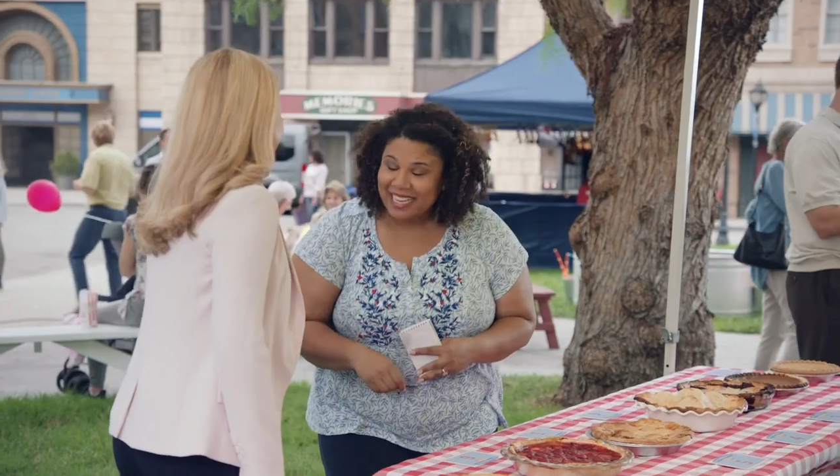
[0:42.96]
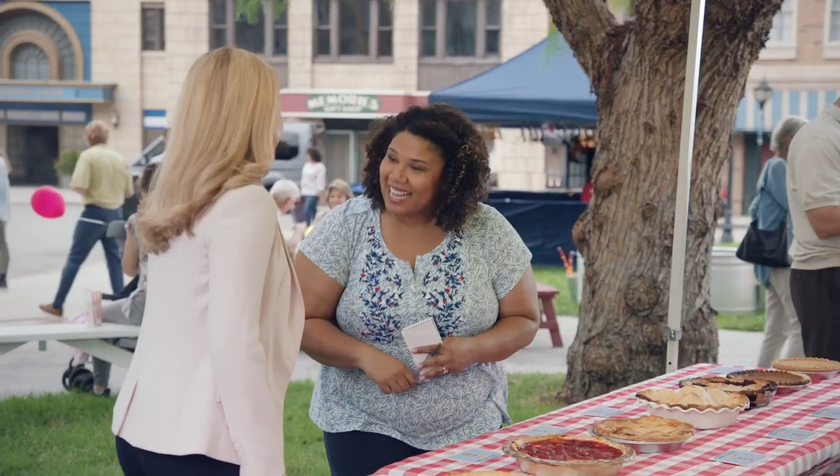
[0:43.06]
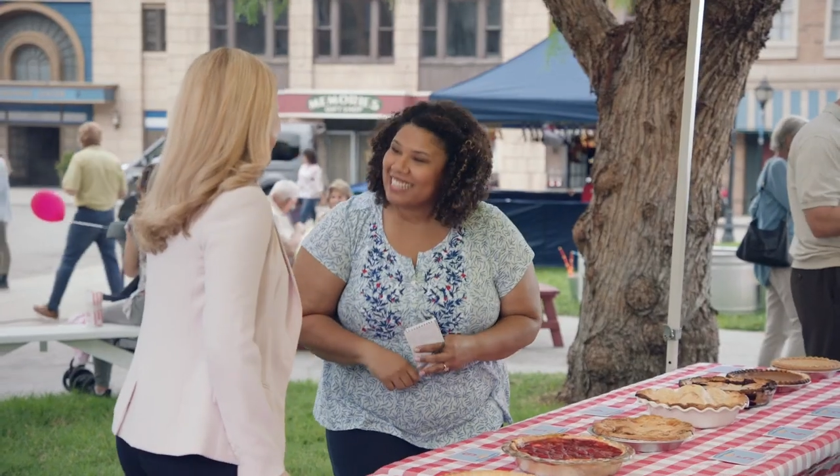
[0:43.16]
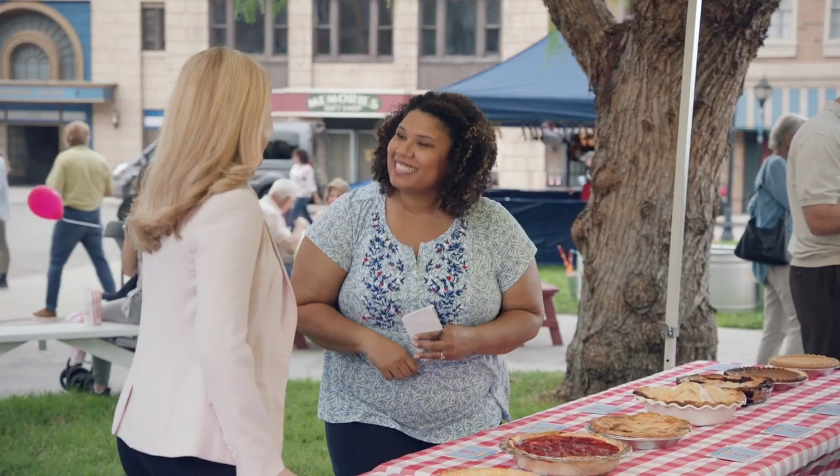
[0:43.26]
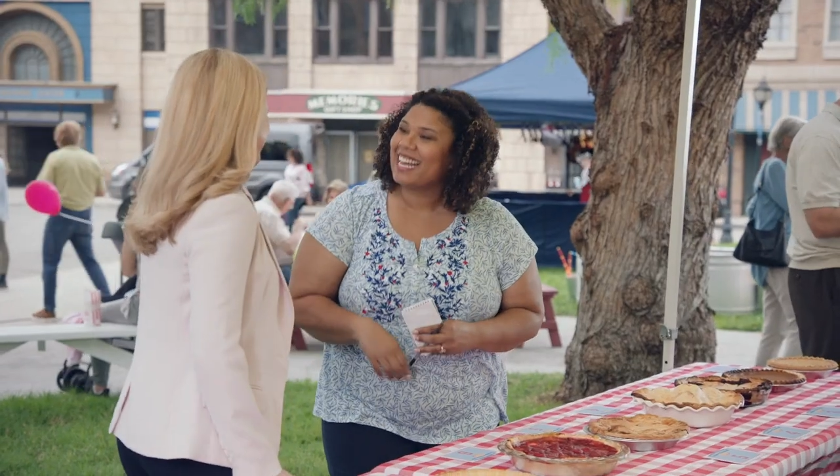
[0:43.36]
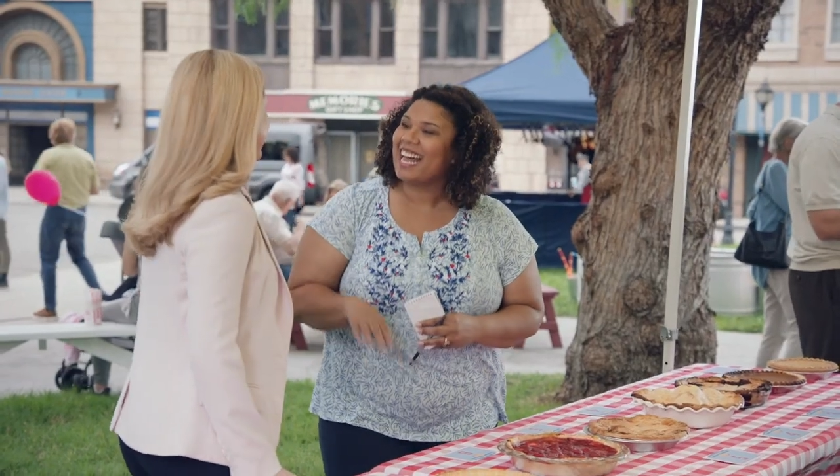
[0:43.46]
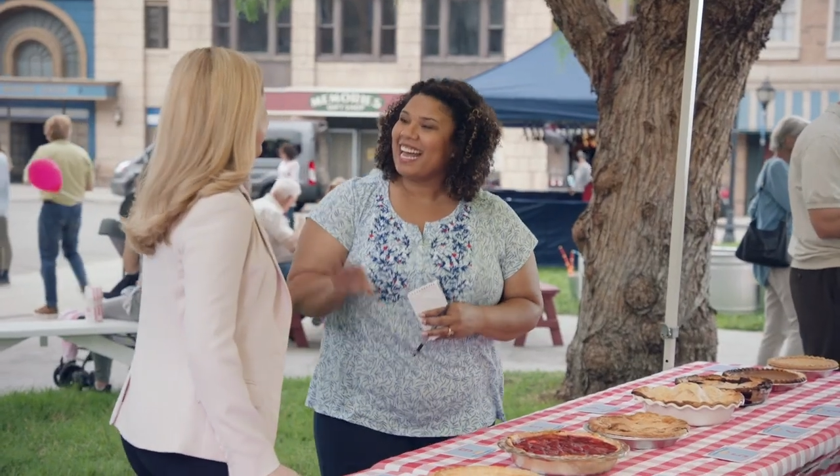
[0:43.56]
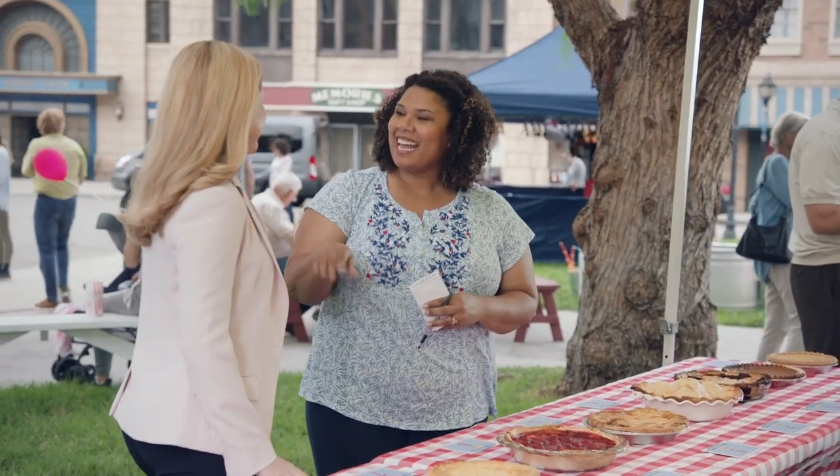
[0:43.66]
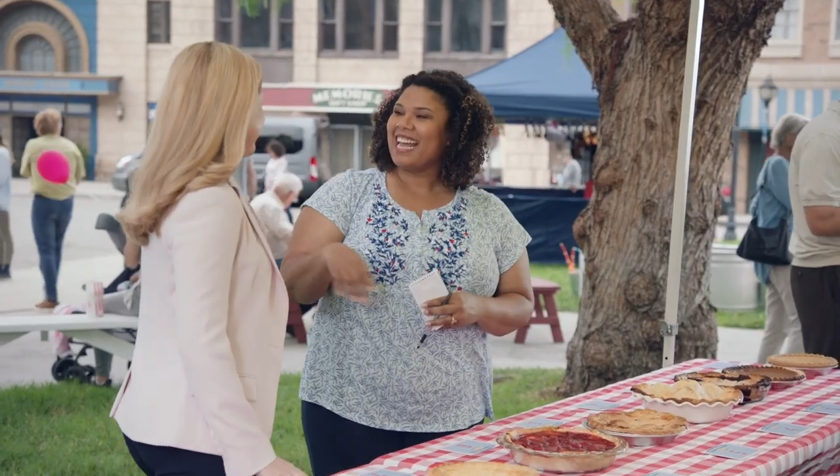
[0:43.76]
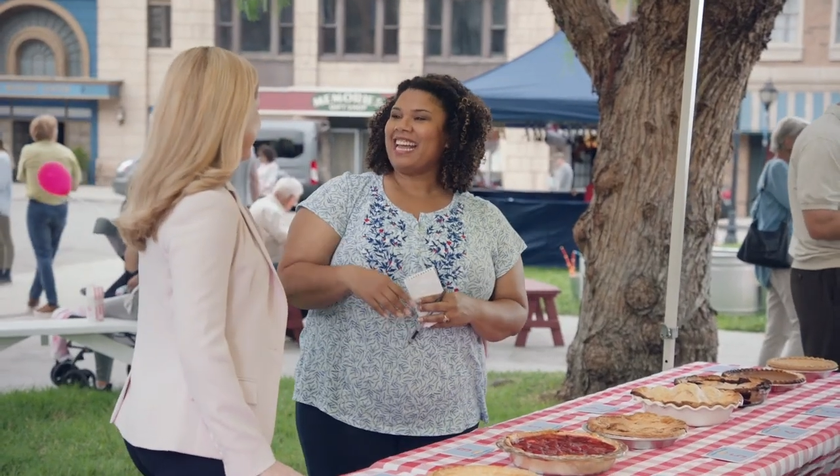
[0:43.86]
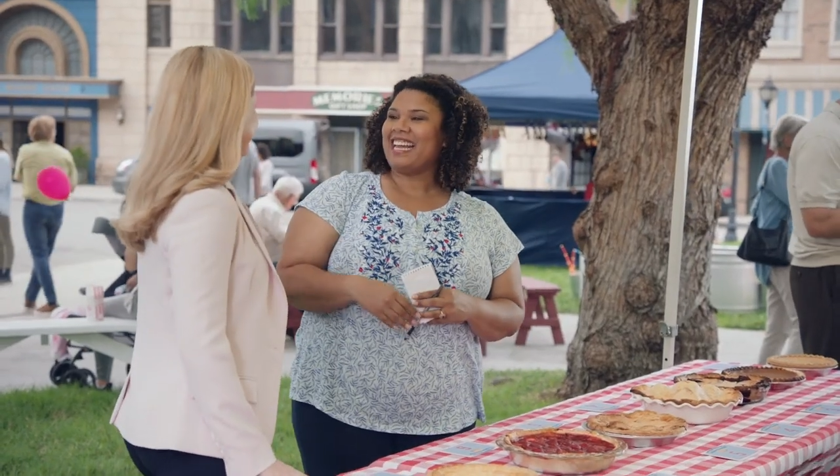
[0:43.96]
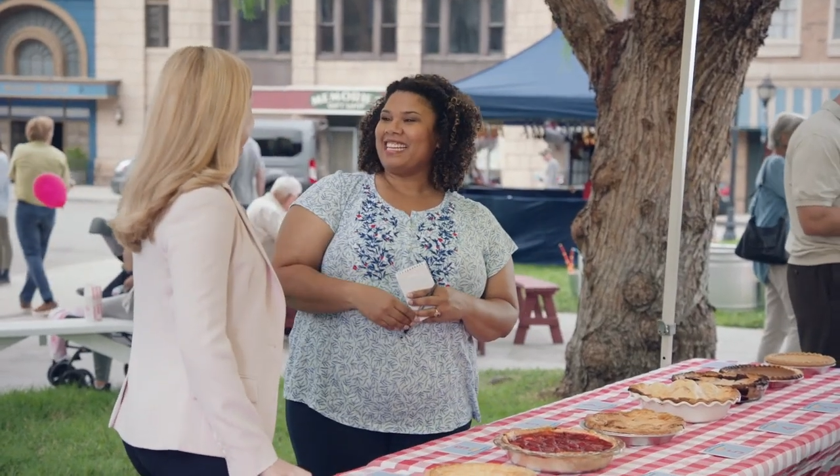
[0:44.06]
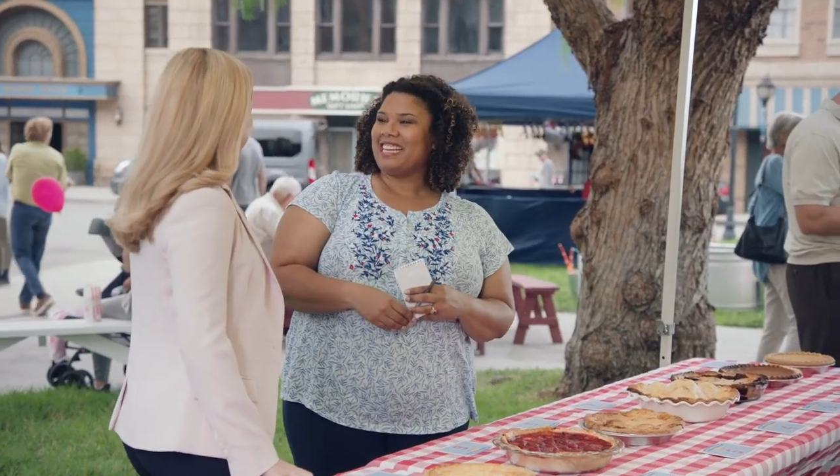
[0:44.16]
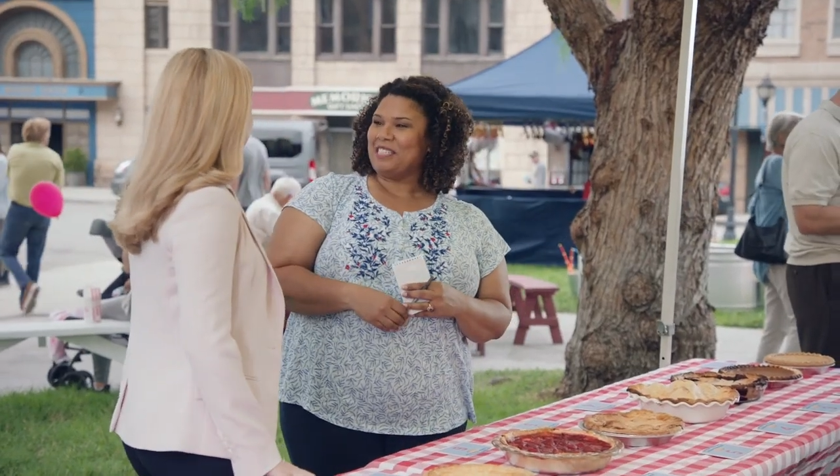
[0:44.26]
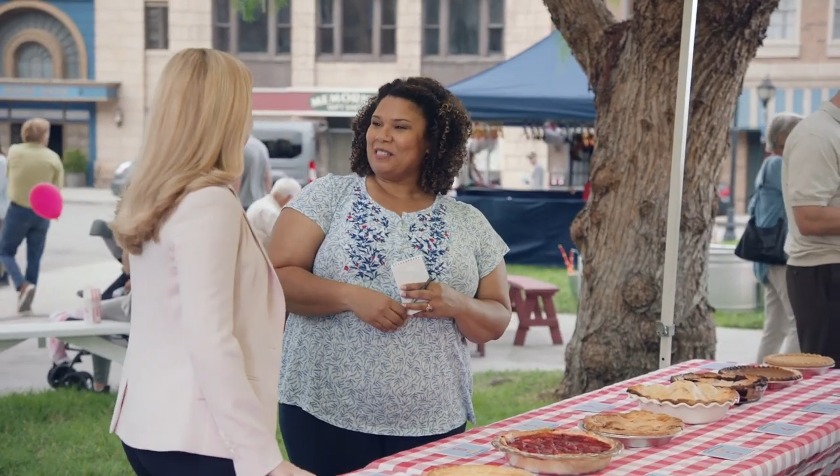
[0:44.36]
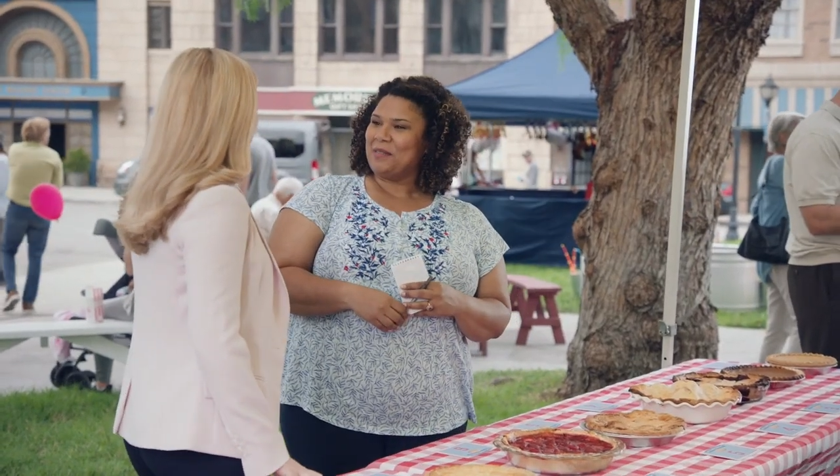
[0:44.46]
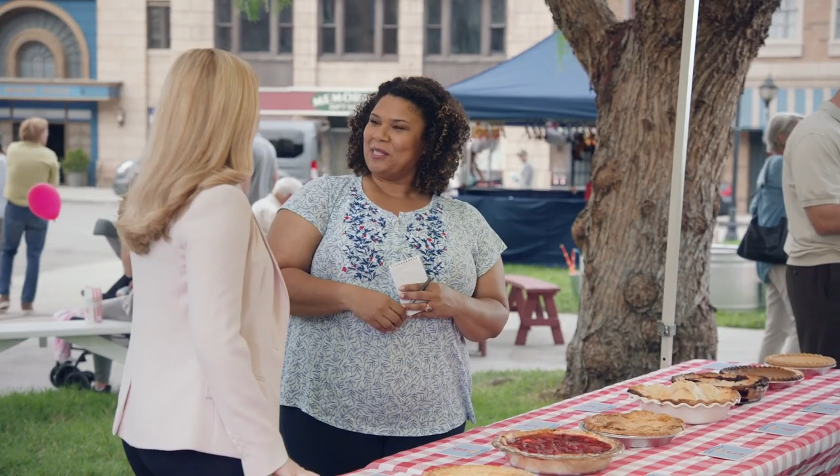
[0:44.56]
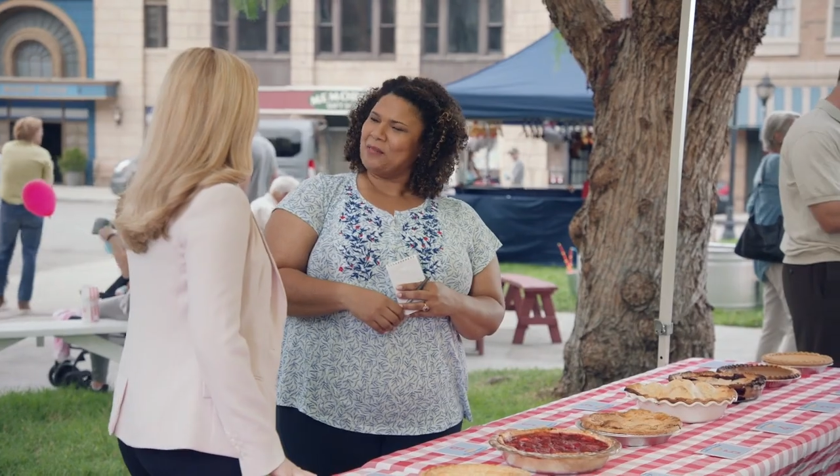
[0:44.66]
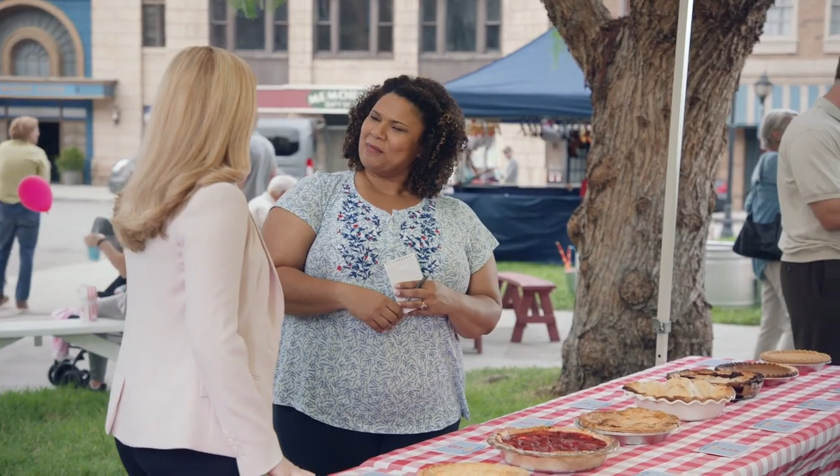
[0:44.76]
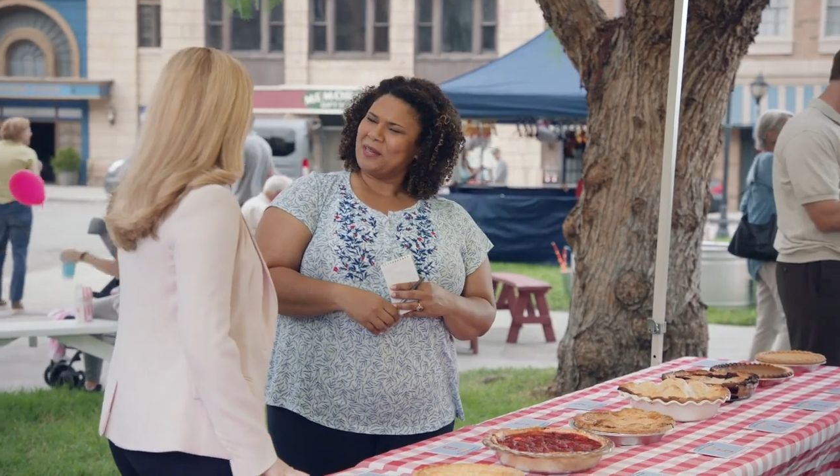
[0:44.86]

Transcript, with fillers: yes. Hi. Nice to meet you in